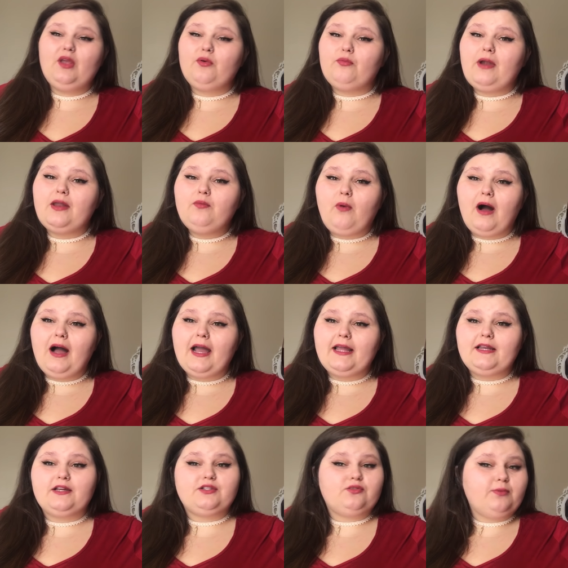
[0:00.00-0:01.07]
Red wine,
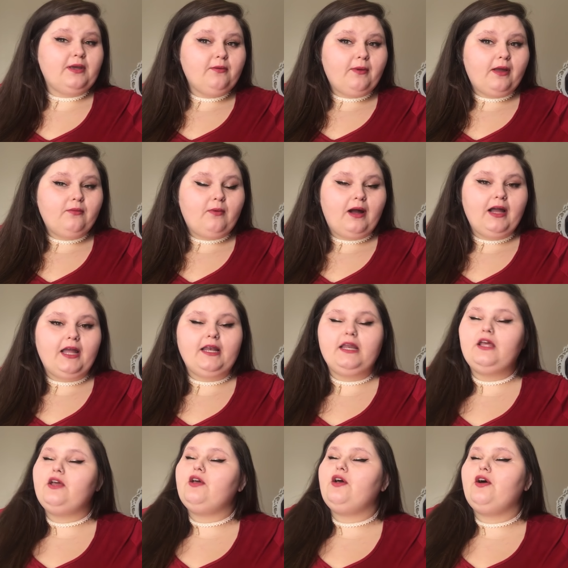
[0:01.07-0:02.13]
a sweet red wine
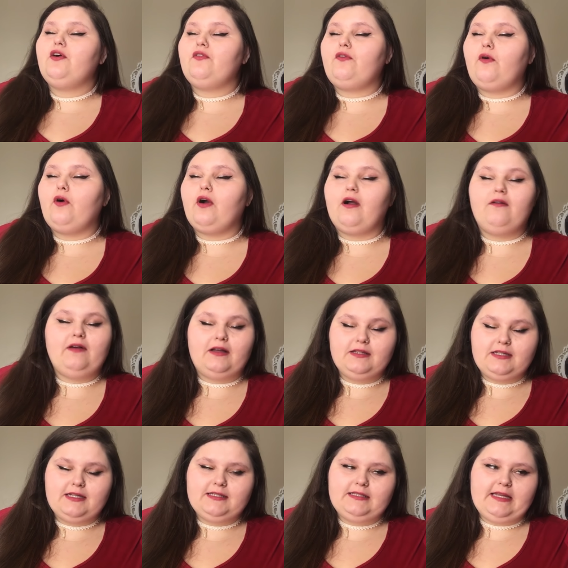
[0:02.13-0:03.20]
for
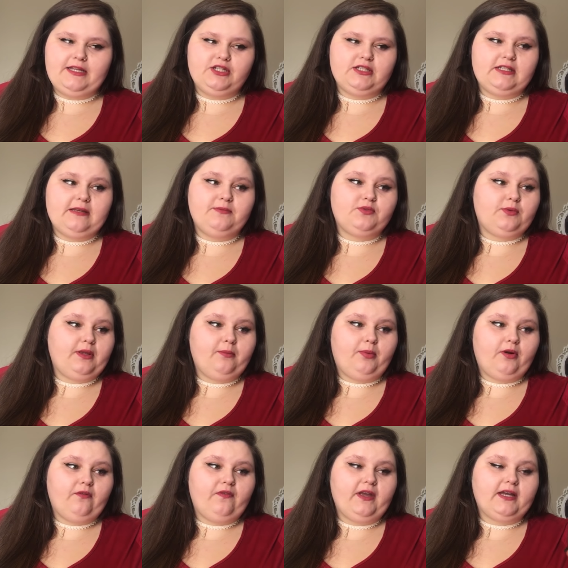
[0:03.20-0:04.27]
Valentine's Day just seems really
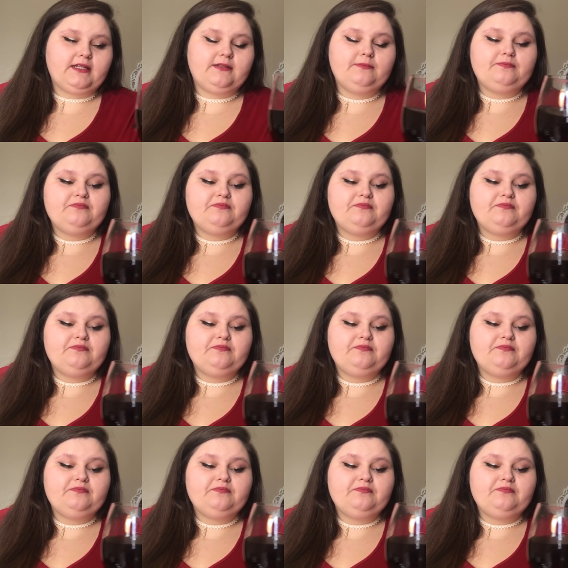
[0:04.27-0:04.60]
perfect.